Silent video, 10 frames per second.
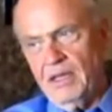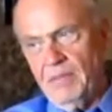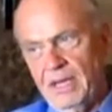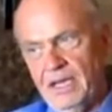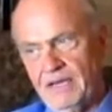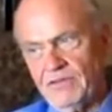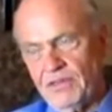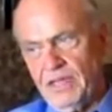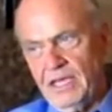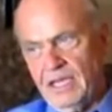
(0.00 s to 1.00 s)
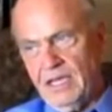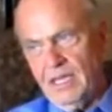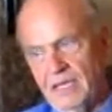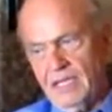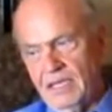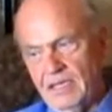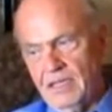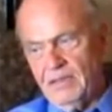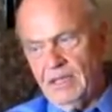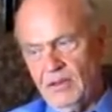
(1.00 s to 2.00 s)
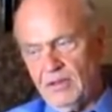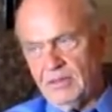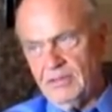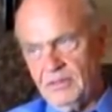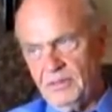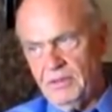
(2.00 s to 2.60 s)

about everything, and then they look to